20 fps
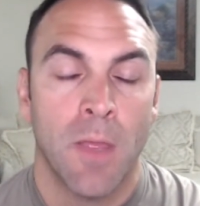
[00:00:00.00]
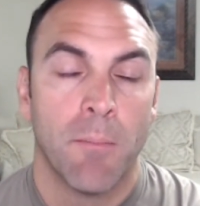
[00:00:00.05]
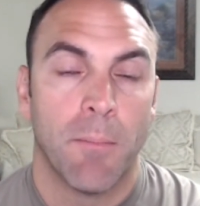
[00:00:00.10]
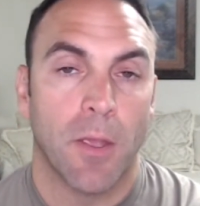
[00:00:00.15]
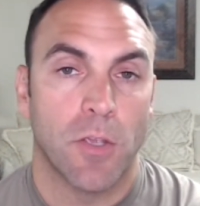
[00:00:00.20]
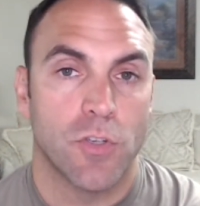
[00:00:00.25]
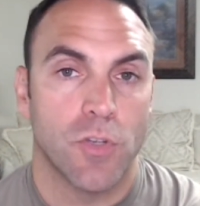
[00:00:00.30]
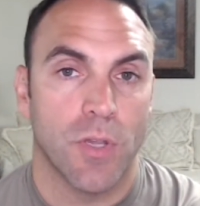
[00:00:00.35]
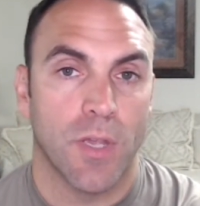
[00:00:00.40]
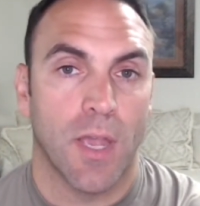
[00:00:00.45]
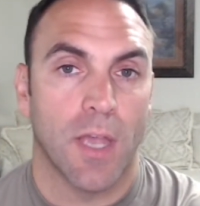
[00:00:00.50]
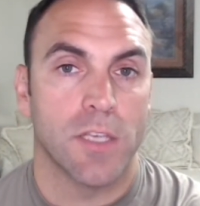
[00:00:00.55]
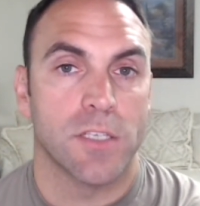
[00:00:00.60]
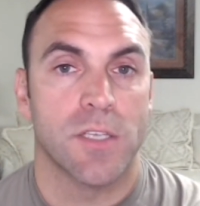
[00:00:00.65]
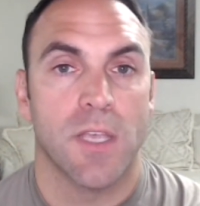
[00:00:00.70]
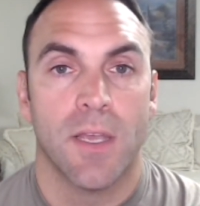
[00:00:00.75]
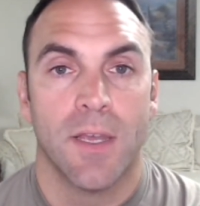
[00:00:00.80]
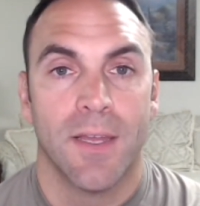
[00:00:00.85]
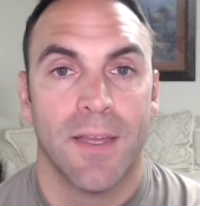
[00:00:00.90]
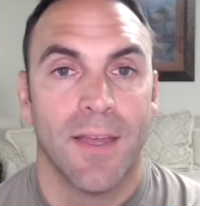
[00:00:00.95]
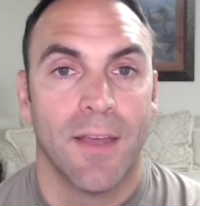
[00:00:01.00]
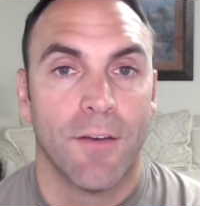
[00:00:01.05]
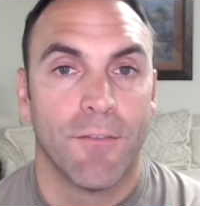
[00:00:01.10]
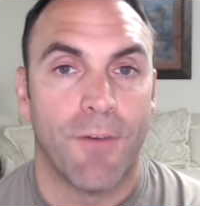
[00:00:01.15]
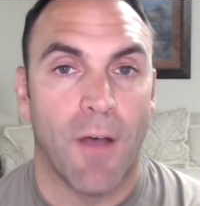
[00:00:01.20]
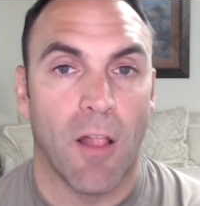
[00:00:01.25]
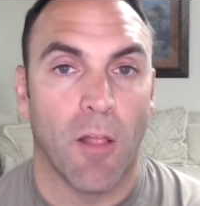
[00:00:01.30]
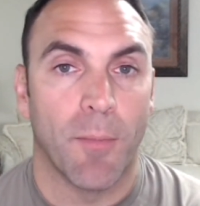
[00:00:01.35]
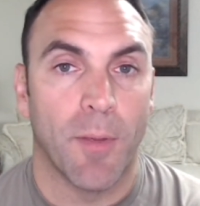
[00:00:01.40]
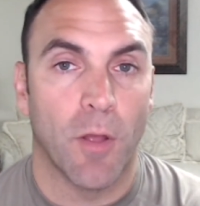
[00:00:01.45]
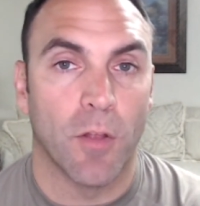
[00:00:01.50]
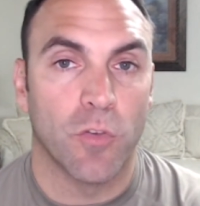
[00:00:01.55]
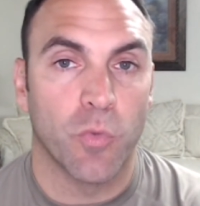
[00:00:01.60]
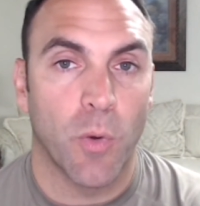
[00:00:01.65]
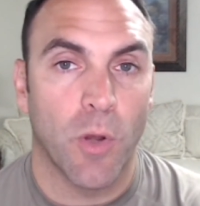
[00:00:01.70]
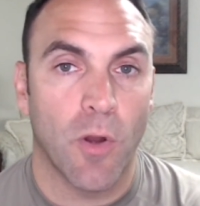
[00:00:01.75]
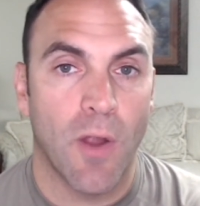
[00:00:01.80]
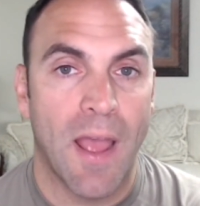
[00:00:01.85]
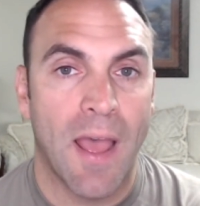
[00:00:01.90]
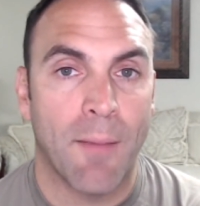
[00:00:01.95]
Make sure you guys follow me on
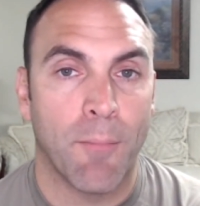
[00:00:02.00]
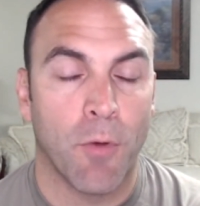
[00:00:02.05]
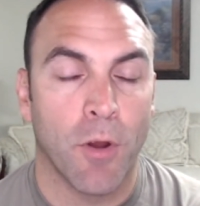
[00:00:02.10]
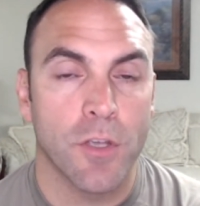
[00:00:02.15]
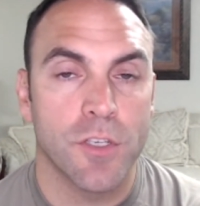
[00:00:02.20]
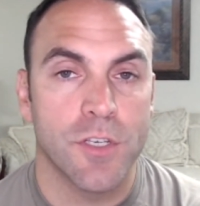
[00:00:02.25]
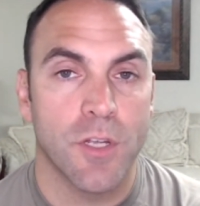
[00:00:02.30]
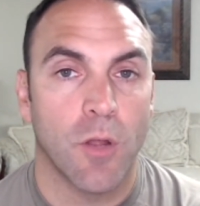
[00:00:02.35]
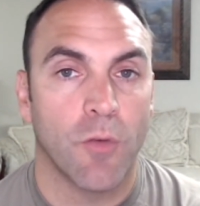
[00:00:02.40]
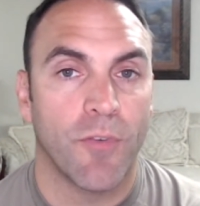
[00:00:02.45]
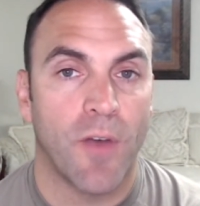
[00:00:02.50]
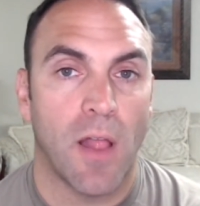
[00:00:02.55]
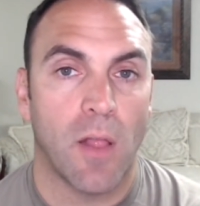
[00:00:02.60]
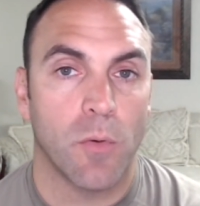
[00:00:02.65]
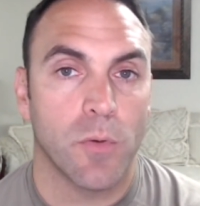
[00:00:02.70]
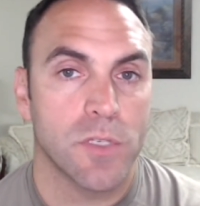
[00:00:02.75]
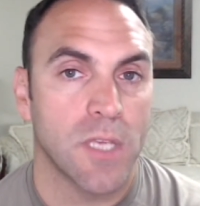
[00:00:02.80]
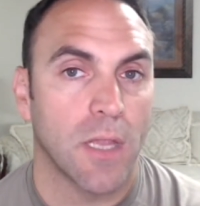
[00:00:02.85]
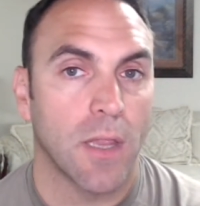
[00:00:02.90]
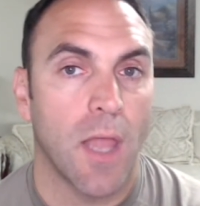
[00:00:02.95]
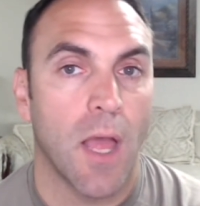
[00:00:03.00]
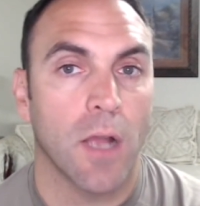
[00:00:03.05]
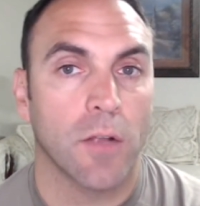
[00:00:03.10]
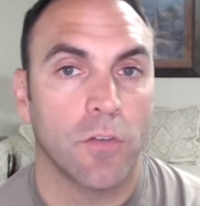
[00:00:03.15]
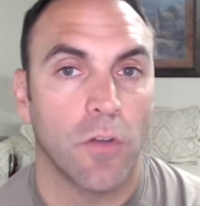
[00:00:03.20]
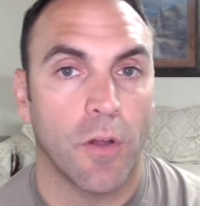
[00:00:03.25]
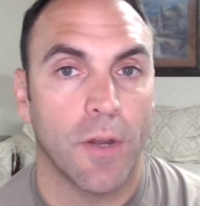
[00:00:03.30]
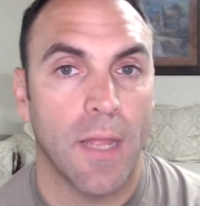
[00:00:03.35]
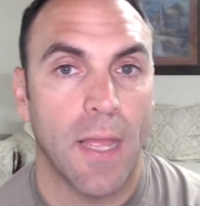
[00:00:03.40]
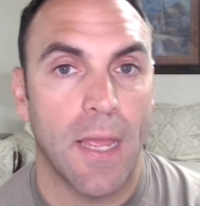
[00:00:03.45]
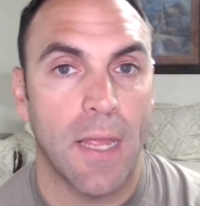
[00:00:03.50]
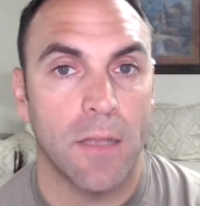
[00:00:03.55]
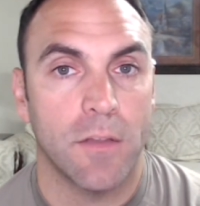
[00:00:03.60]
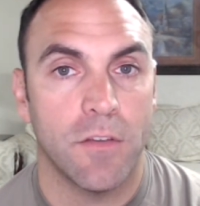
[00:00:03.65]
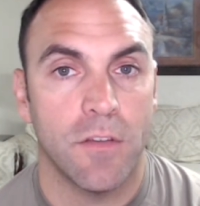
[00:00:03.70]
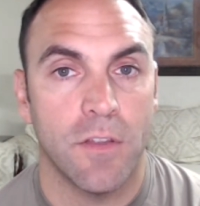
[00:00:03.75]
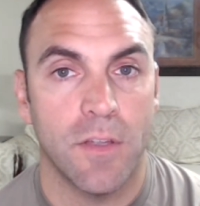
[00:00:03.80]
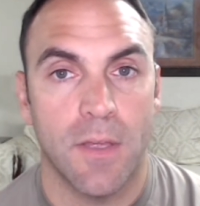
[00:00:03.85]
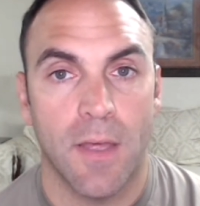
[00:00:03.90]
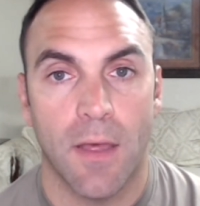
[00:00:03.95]
Twitter at Mark Zinno. Follow us at Locked On
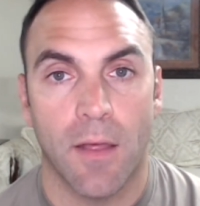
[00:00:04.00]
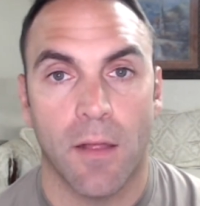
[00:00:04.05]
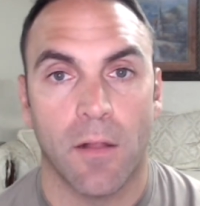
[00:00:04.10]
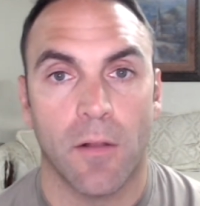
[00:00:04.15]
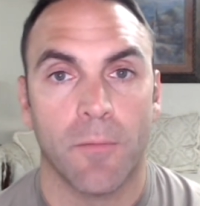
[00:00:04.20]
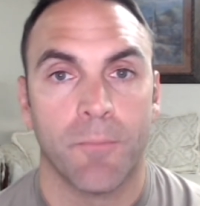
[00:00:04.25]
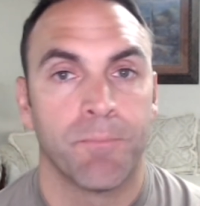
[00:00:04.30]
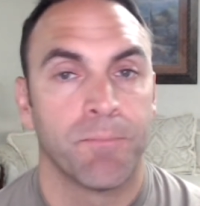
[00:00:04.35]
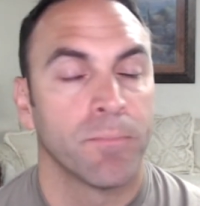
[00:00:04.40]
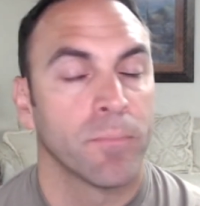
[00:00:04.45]
ATL.